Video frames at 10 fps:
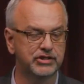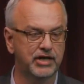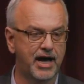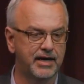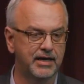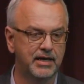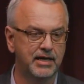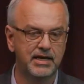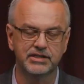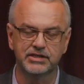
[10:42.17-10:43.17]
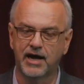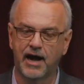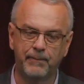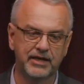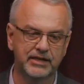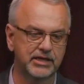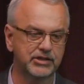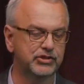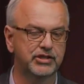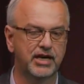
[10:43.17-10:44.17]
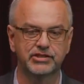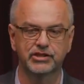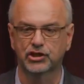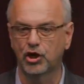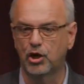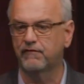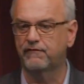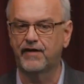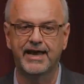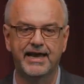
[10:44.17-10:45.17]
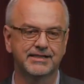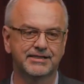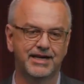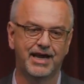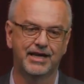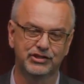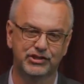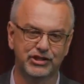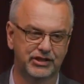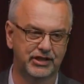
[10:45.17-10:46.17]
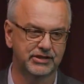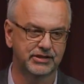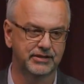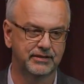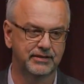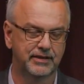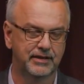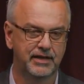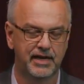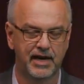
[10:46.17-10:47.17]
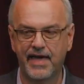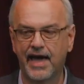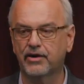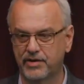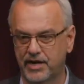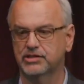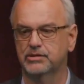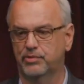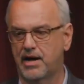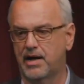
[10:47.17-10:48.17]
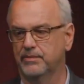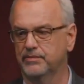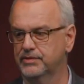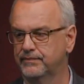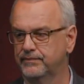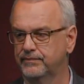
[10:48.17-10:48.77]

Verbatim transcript: design is a complex exercise in global finance and logistics, and that creates some problems.